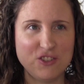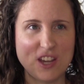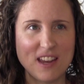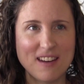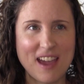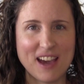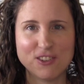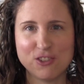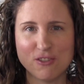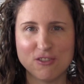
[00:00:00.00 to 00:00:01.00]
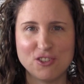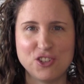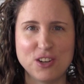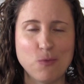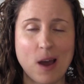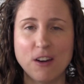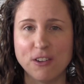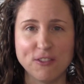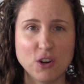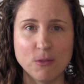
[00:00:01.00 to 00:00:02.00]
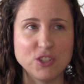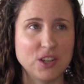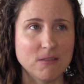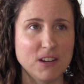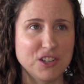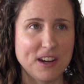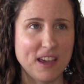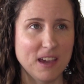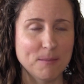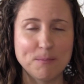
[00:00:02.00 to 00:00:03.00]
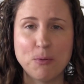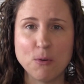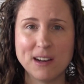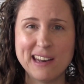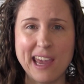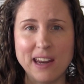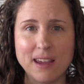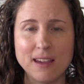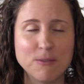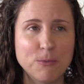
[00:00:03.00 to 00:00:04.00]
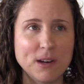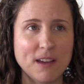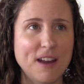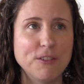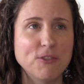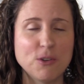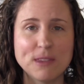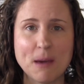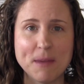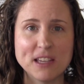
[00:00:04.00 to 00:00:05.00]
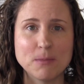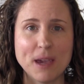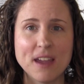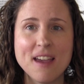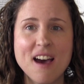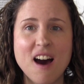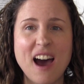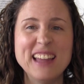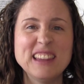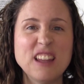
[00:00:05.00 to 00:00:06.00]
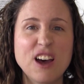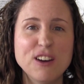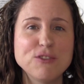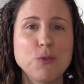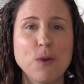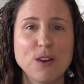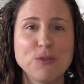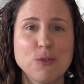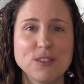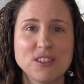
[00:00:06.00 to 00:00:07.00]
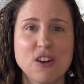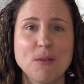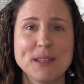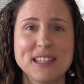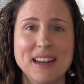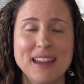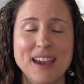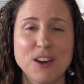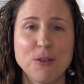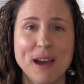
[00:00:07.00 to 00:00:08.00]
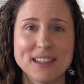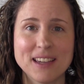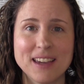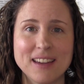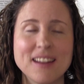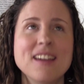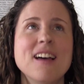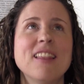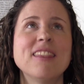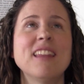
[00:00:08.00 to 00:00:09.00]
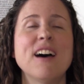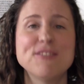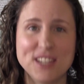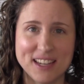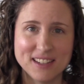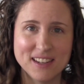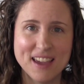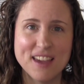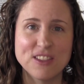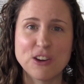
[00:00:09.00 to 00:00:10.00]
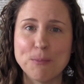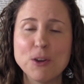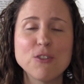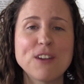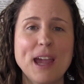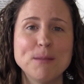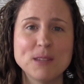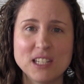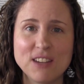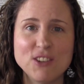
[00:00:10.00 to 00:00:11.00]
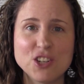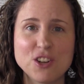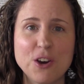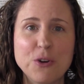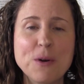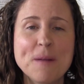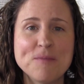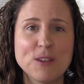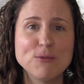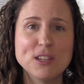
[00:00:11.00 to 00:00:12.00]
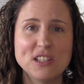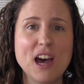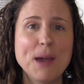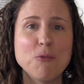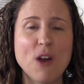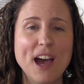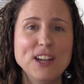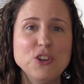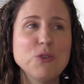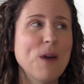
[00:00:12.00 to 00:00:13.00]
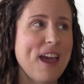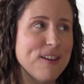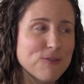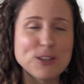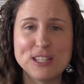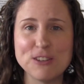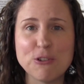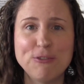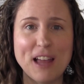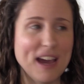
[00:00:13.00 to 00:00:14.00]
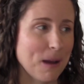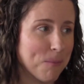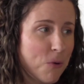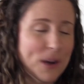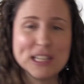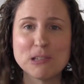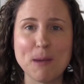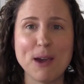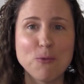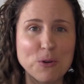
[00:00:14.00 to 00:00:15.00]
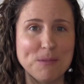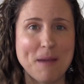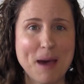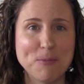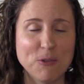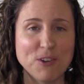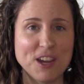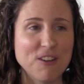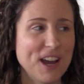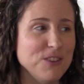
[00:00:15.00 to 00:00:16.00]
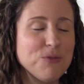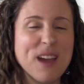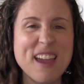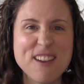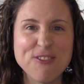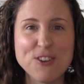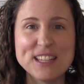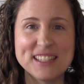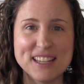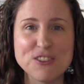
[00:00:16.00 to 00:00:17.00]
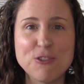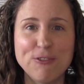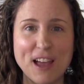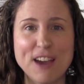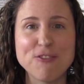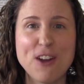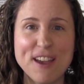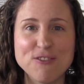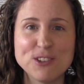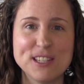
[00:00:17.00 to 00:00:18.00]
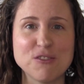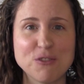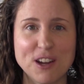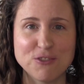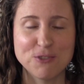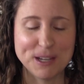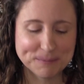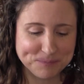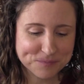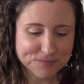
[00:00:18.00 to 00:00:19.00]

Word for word: Gen Xers, Gen Y, I don't even know what generation I am, born in eighty, what, I don't even know what that makes me. I loved Where in the World is Carmen Sandiego as a kid. Loved it. The computer game, the T V show, there was a time where I knew every single flag. I'm pointing to my world map over here. I knew every single flag for every single country.